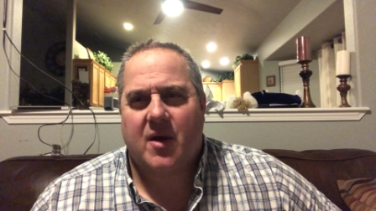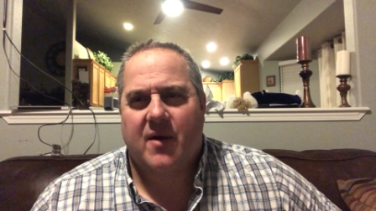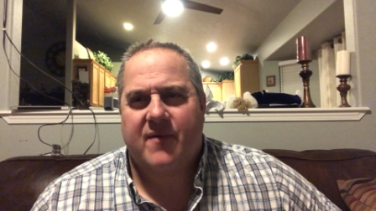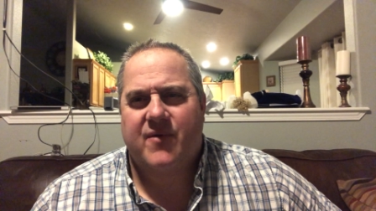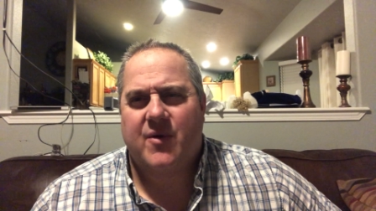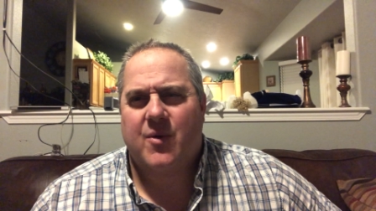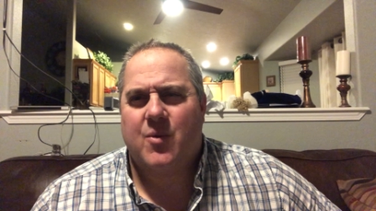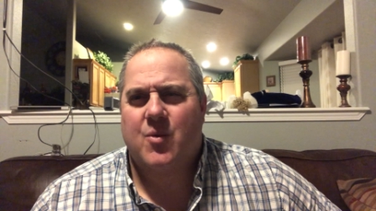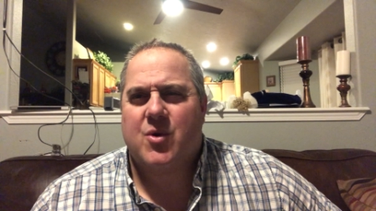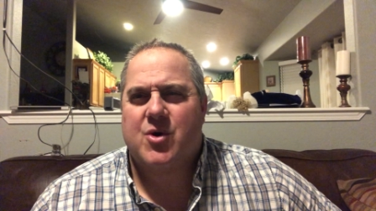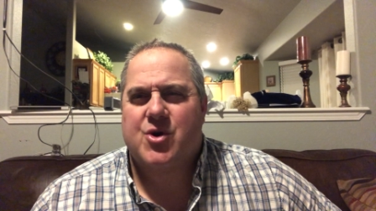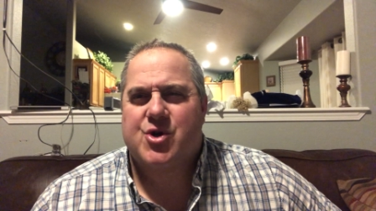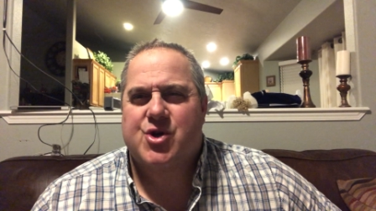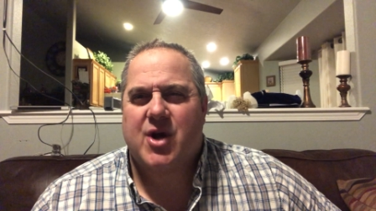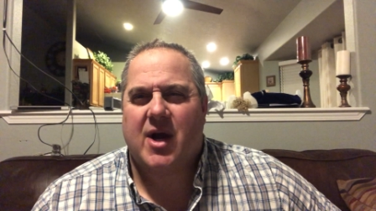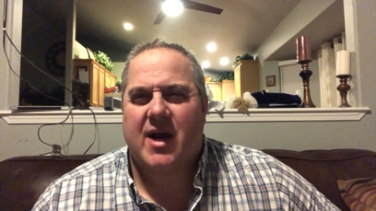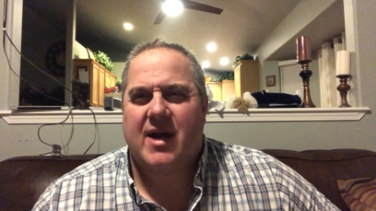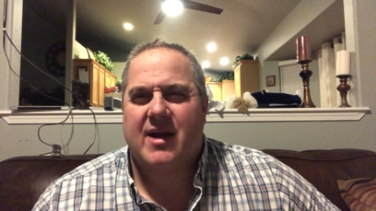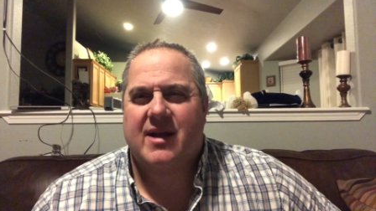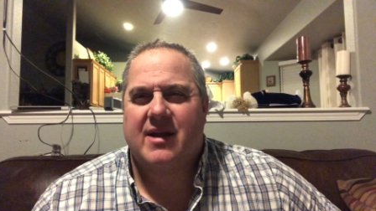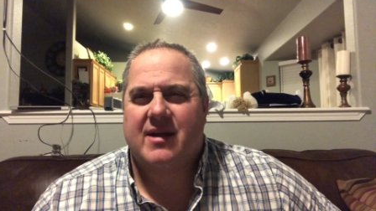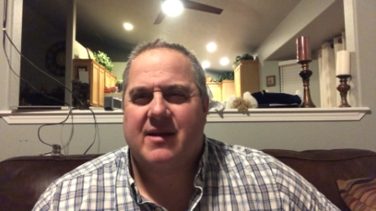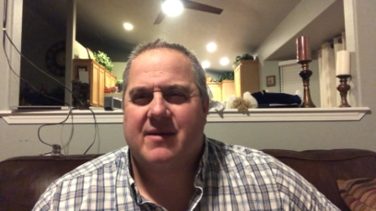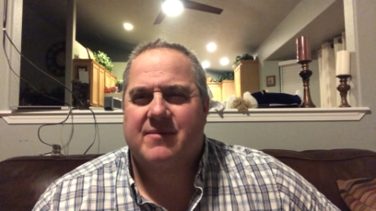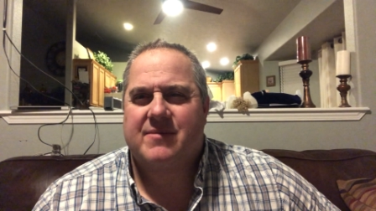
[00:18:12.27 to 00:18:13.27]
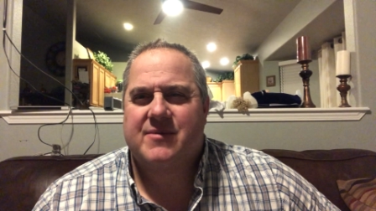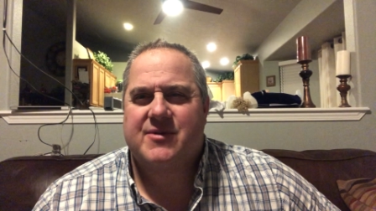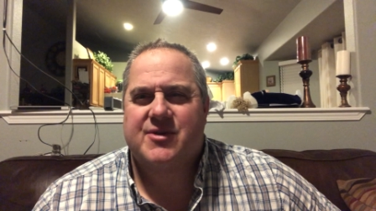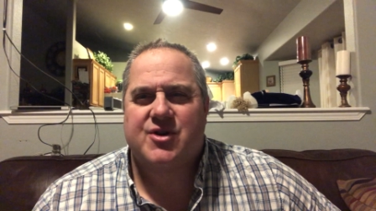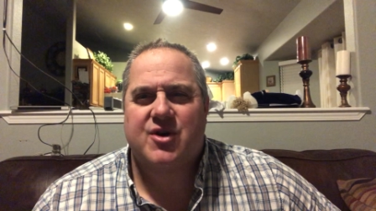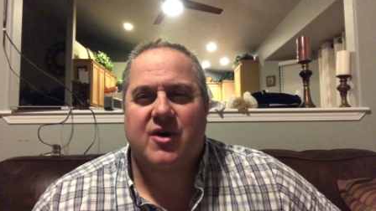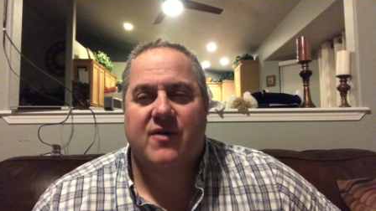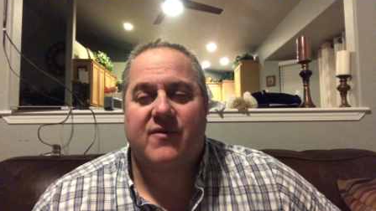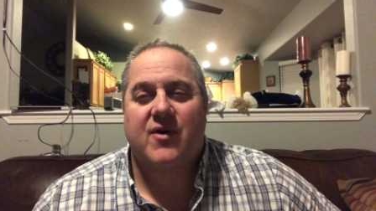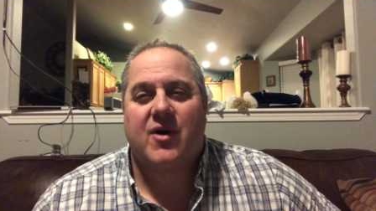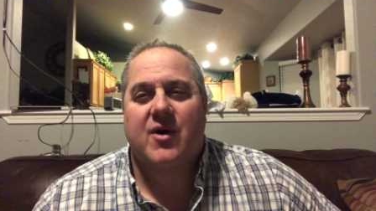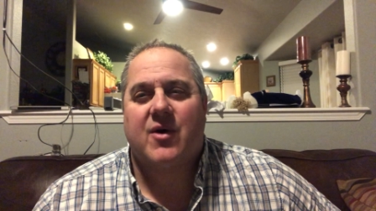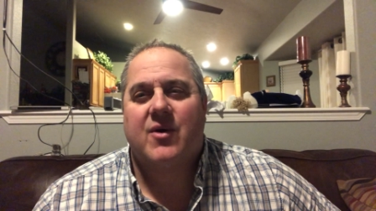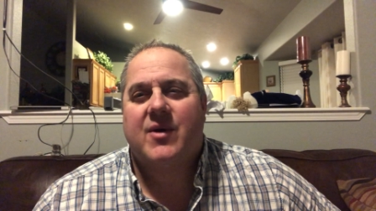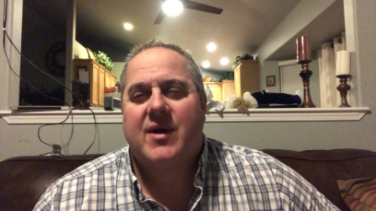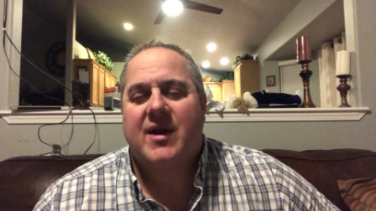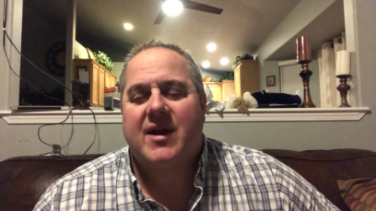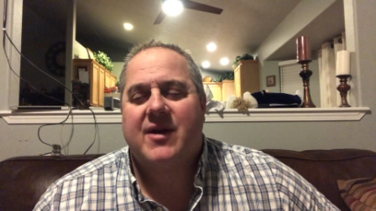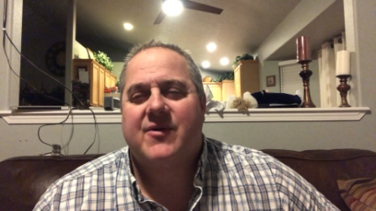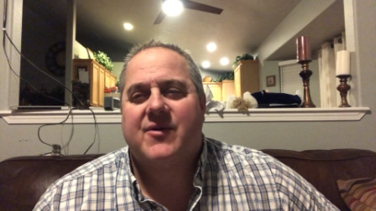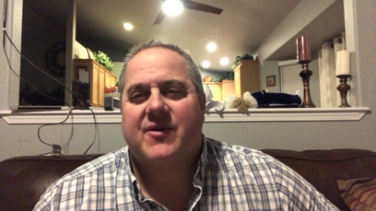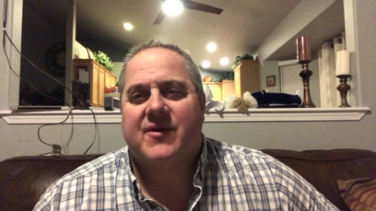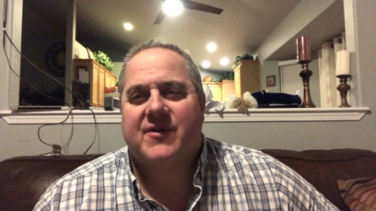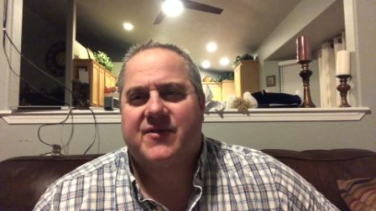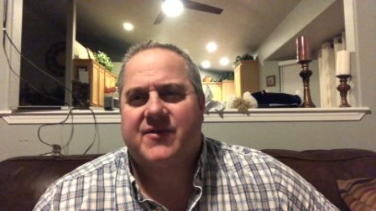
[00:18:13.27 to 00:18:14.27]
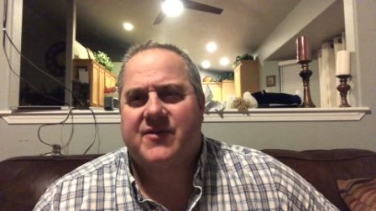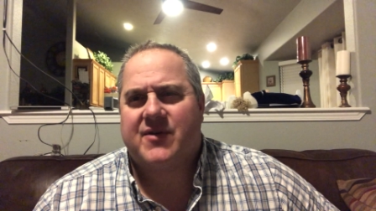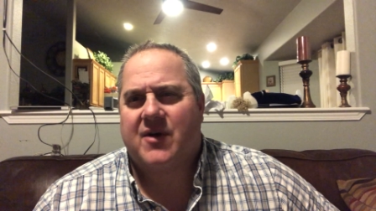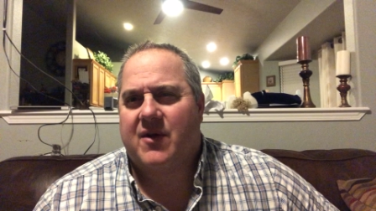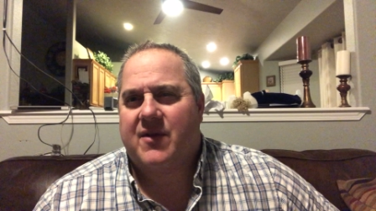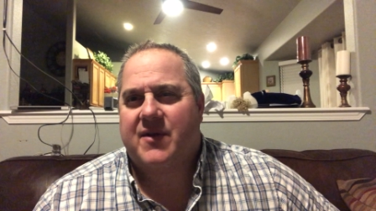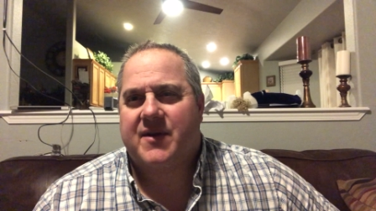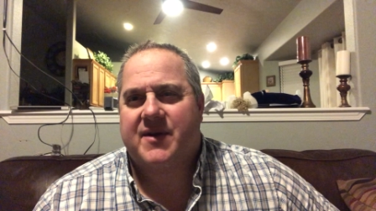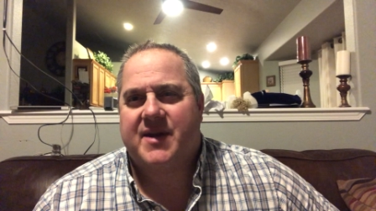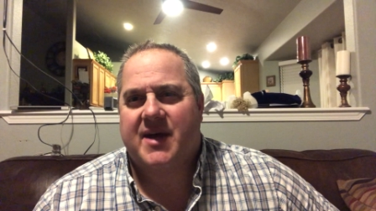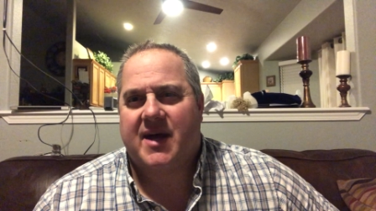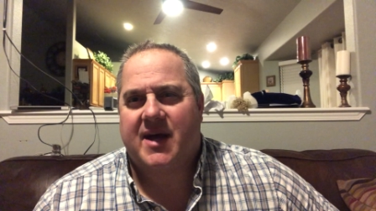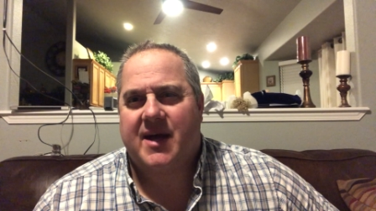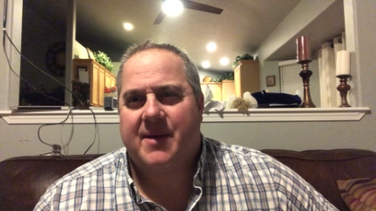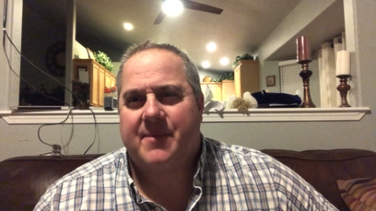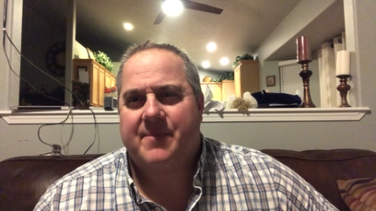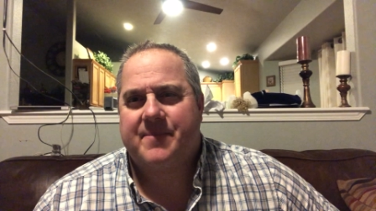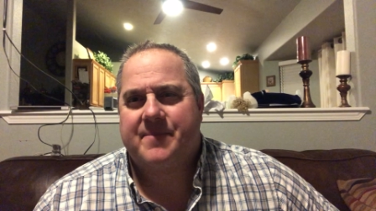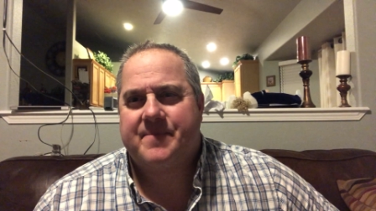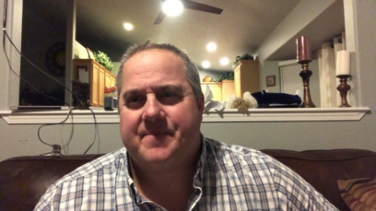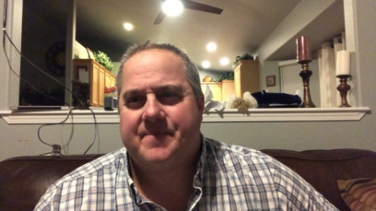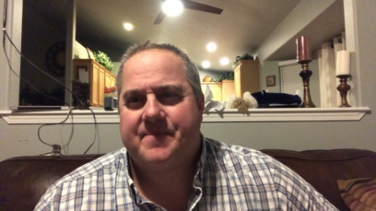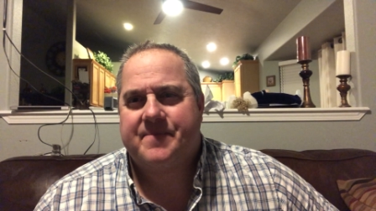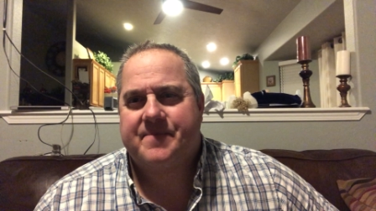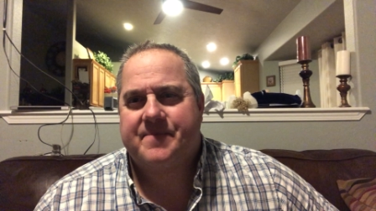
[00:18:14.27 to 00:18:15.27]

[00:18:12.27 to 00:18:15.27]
if we weren't trying to serve our own interests all the time.